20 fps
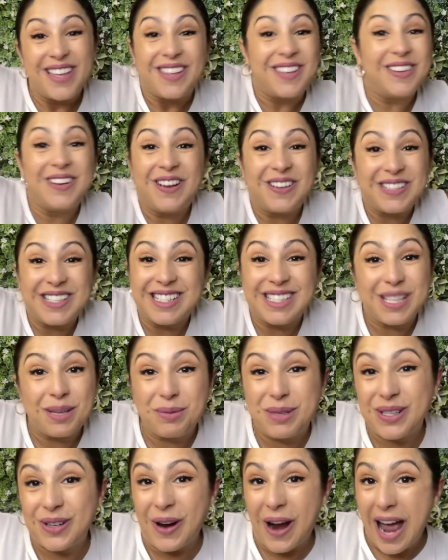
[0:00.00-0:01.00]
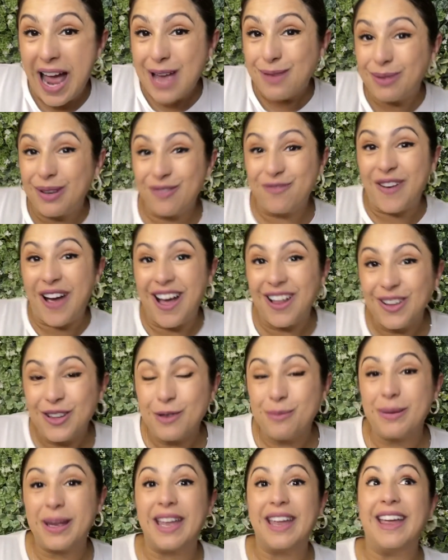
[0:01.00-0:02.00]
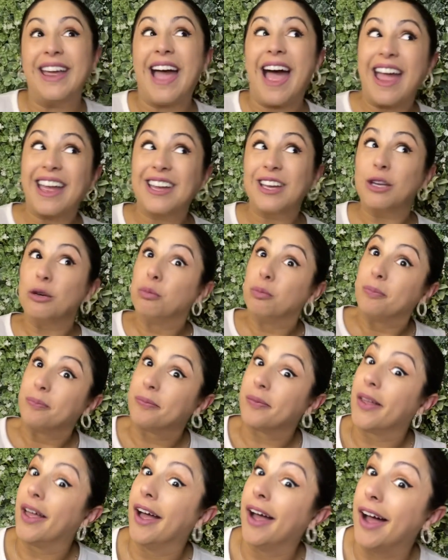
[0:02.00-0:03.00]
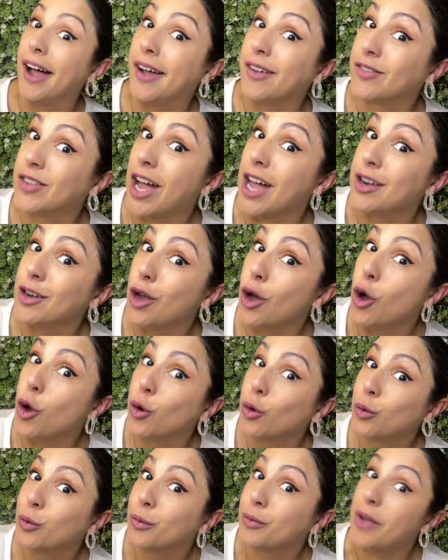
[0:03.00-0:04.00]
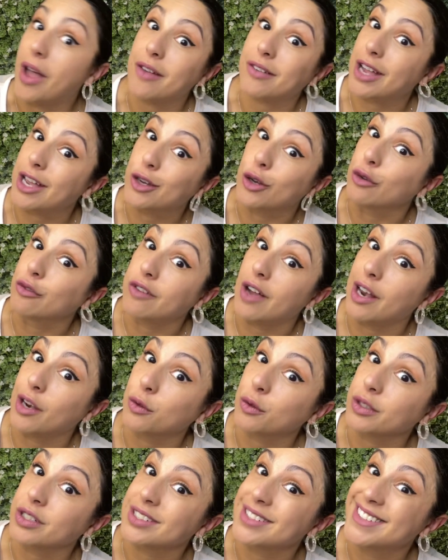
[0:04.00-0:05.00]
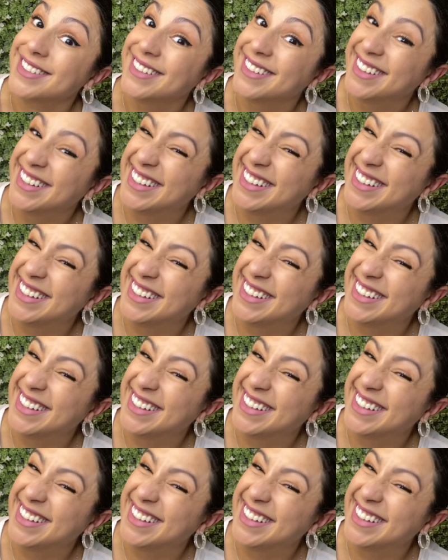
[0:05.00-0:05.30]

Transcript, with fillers: you know, just subscribe and follow me. I could, I've got no, I've got no followers.